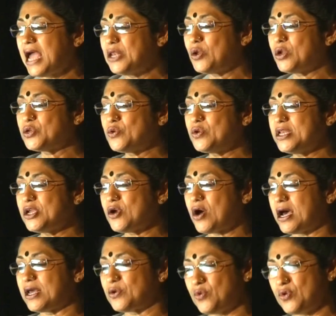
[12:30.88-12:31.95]
And not only
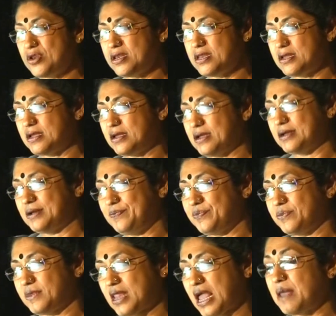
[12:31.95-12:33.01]
our own,
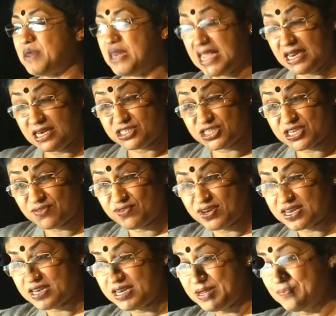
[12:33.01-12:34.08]
English
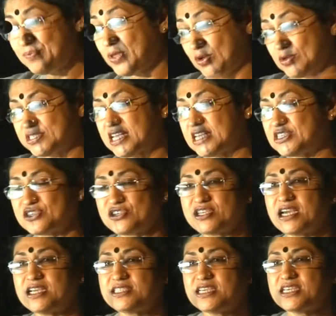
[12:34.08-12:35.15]
definitely, because
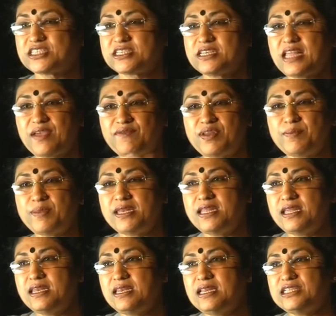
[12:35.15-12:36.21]
Sanskritization,
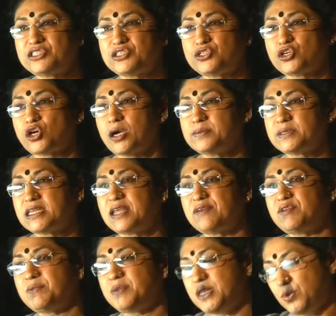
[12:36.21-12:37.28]
everybody needs jobs and
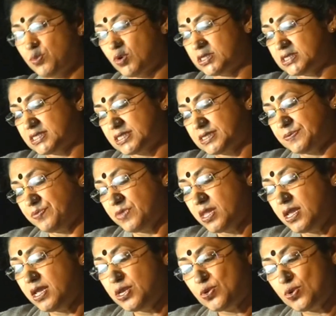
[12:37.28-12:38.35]
everybody wants
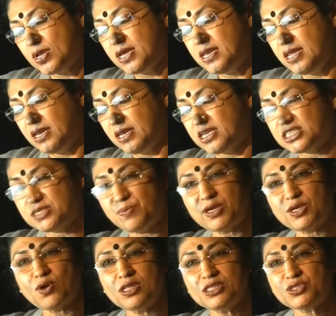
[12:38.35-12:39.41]
to learn English,
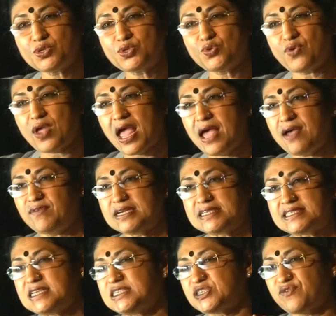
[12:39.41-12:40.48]
but also to have
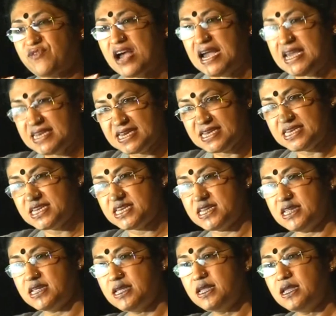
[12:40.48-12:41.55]
a sense of
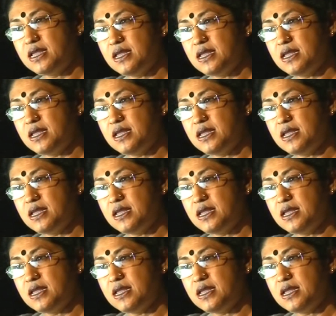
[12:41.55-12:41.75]
identity,